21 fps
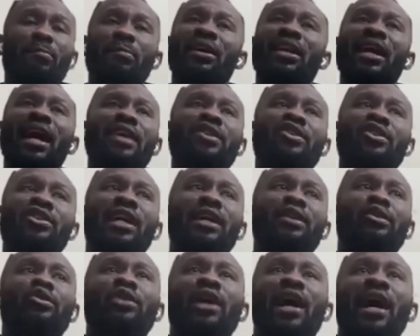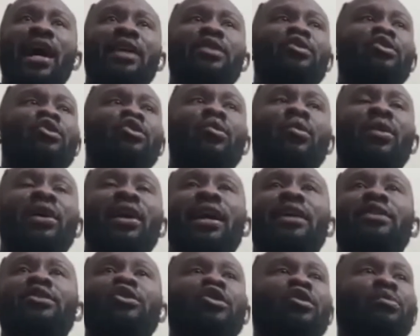But I just had to, I had to do what
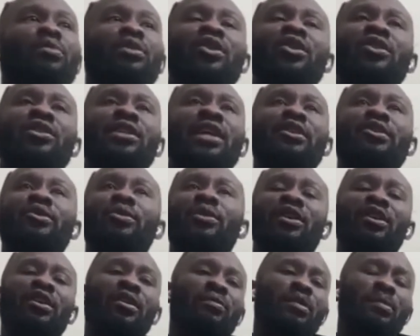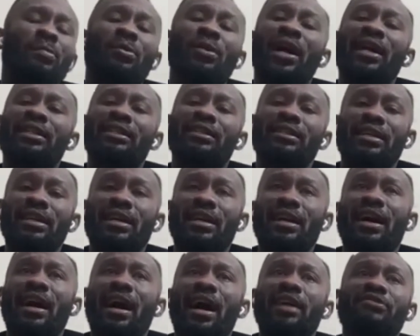I had to do because I knew a lot of people
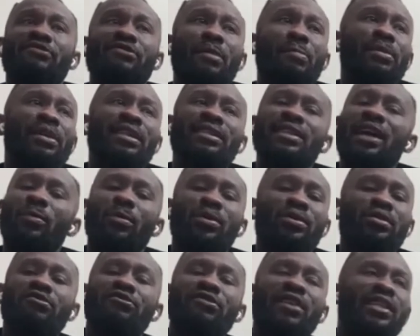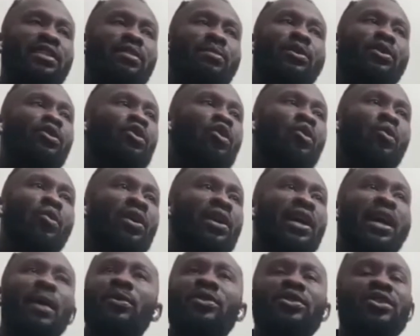had families. I wasn't fighting with no
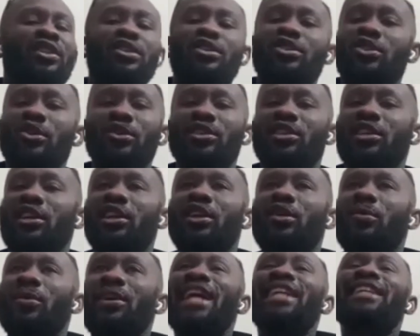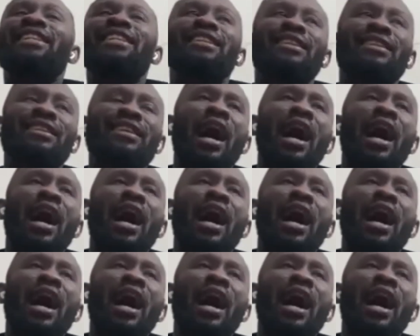one. I wasn't insulting anyone. I did it